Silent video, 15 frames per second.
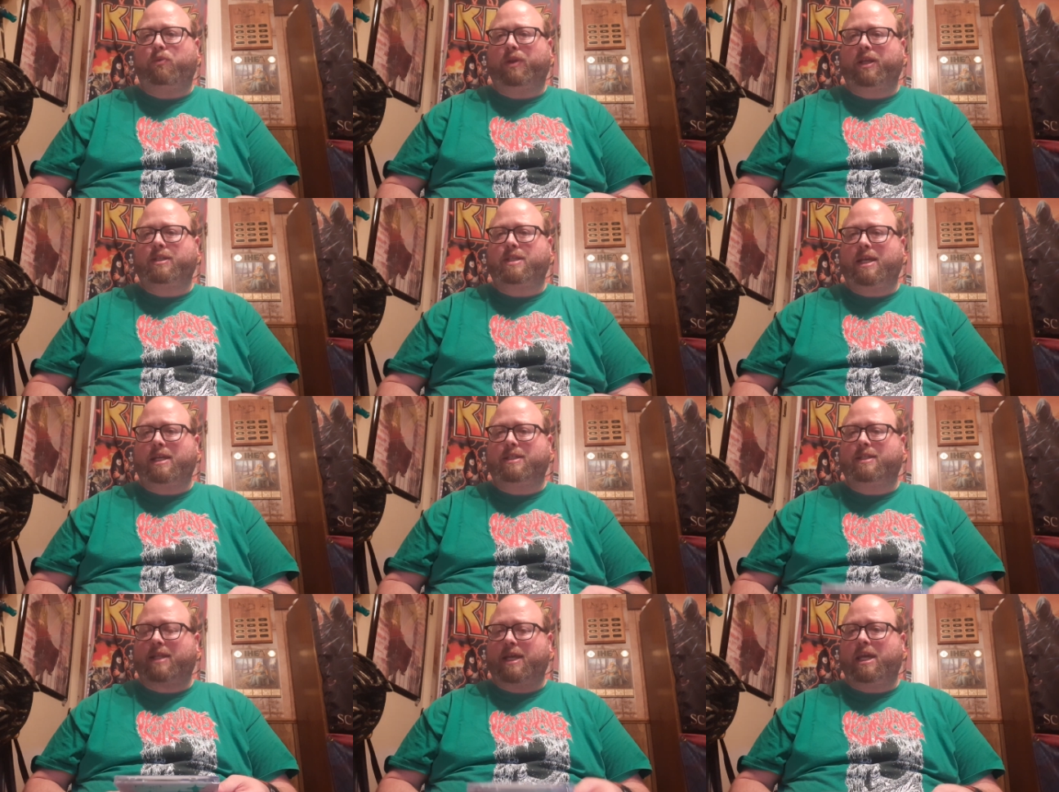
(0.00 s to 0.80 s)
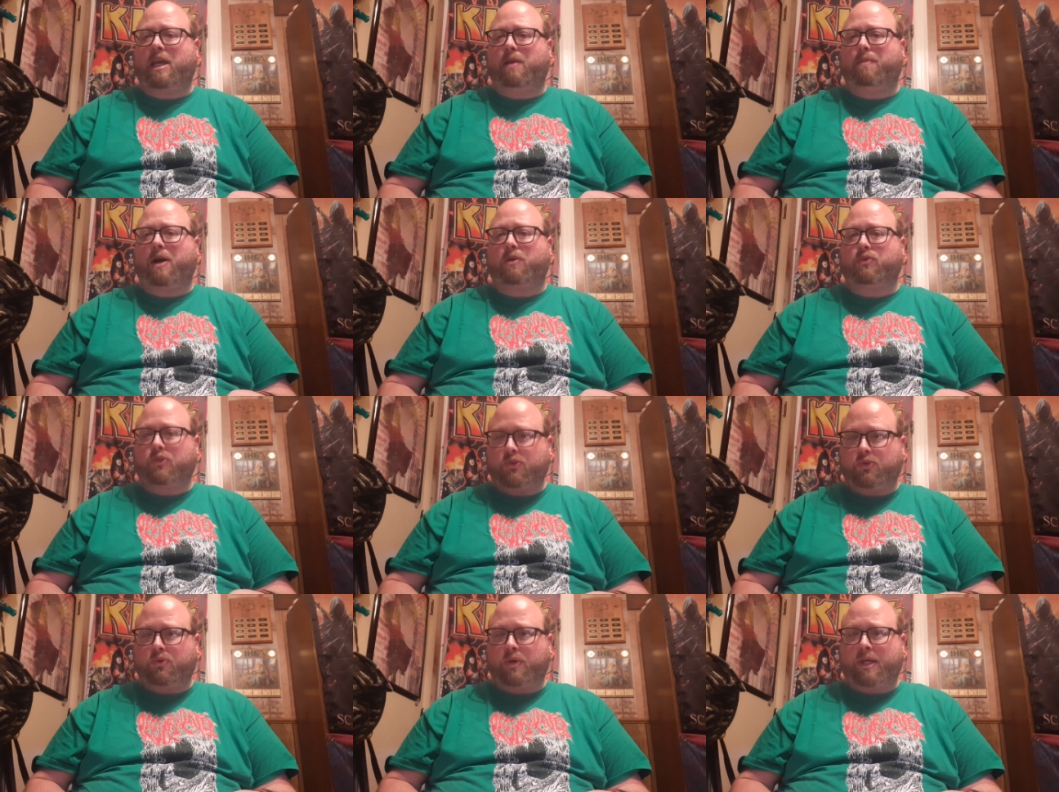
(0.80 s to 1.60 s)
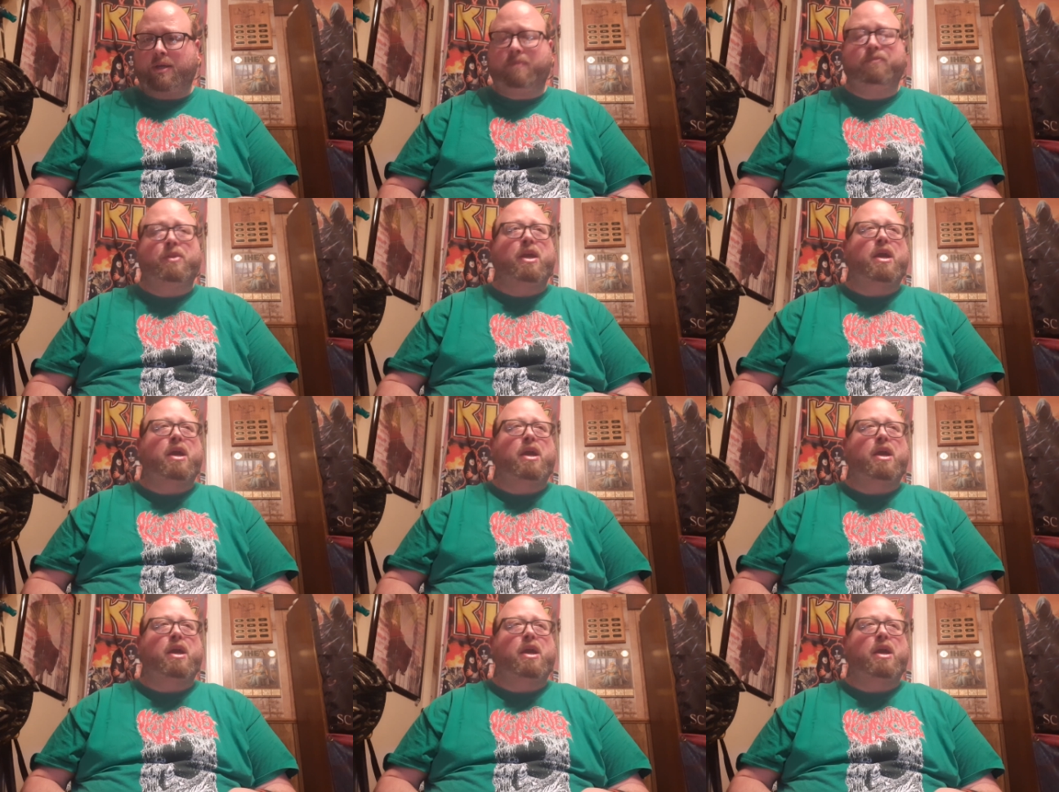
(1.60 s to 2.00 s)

release that he's thinking about doing.